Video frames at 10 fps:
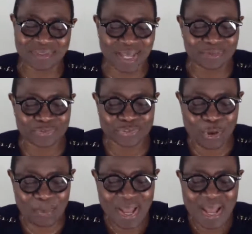and
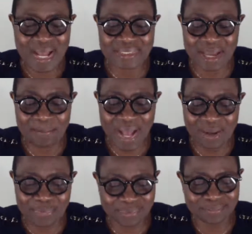some
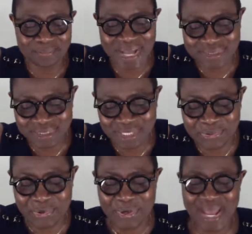
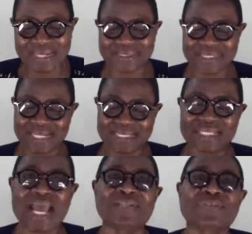antibacterial hand
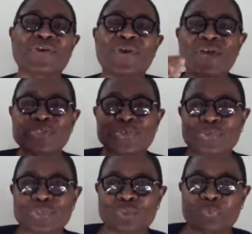sanitizer. So
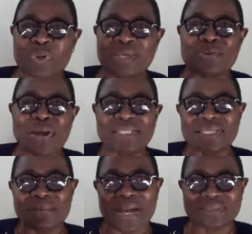you spray your
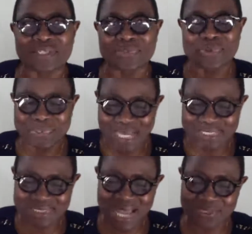antibacterial
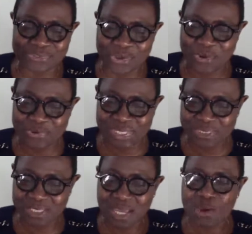sanitizer on
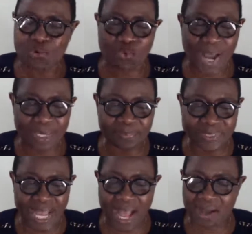it, wipe
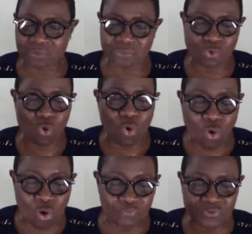down
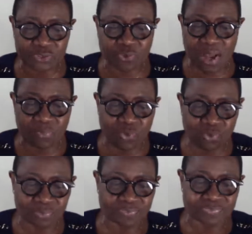all the
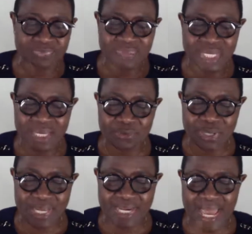trouble
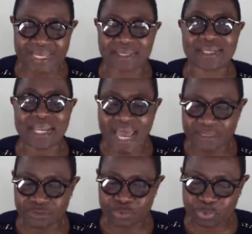area like
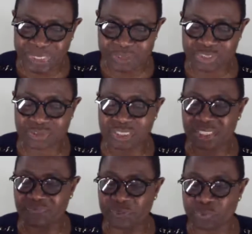light switch,
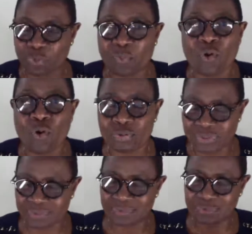TV
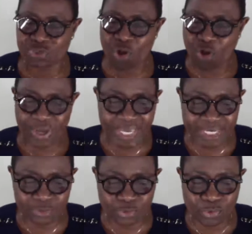remote, door
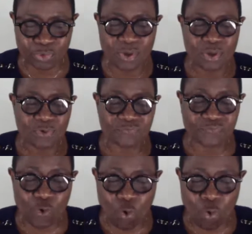handle,
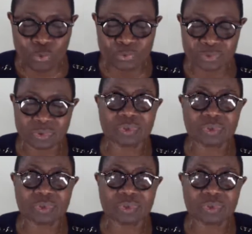phone,